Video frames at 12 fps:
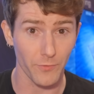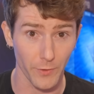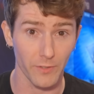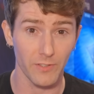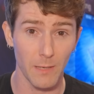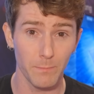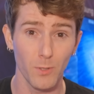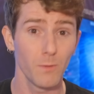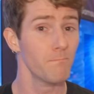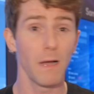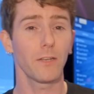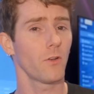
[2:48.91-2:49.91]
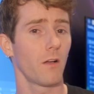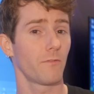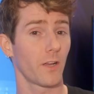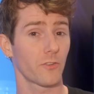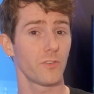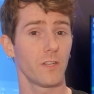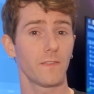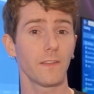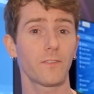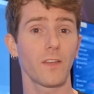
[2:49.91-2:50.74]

for example, might not function at this